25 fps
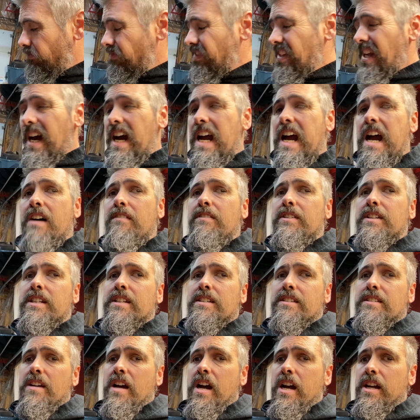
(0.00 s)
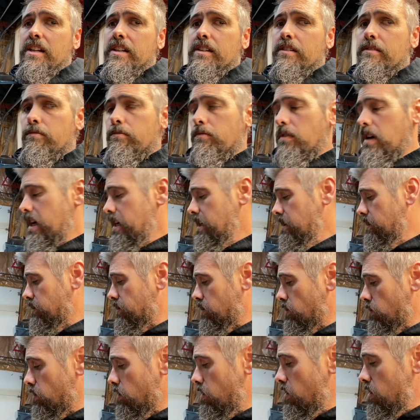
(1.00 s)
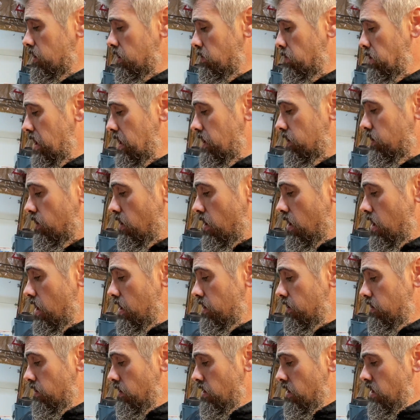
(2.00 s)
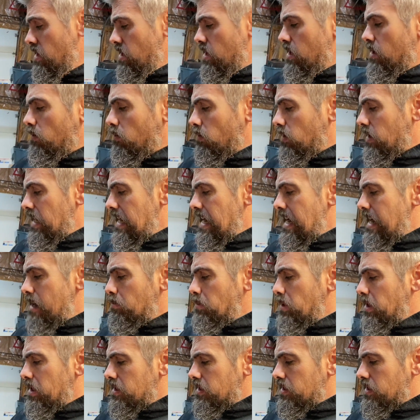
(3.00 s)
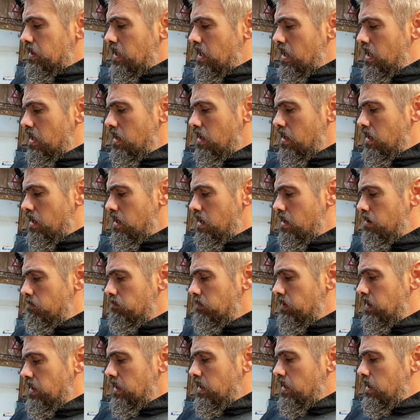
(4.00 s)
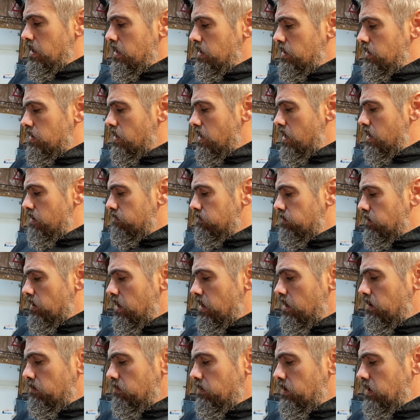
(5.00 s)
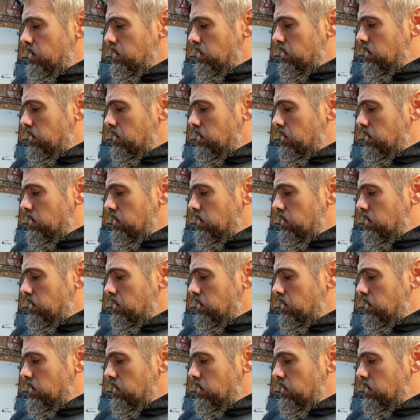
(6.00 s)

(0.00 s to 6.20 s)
I haven't decided, right? So it all depends on what happens, um, time frame.